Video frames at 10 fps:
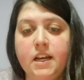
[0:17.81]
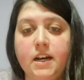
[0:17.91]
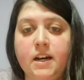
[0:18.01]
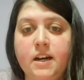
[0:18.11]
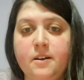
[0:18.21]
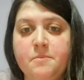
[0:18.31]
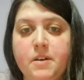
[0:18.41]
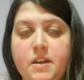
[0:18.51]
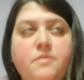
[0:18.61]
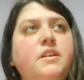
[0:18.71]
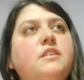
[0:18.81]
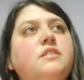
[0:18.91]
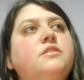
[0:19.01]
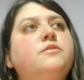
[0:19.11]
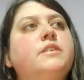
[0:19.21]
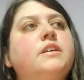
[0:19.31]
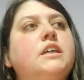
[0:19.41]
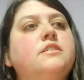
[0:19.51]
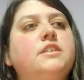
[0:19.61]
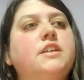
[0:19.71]
And then what else do we gotta
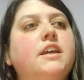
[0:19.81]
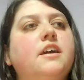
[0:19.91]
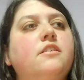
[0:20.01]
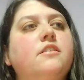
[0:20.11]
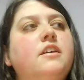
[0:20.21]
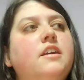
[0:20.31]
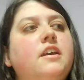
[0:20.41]
go check out?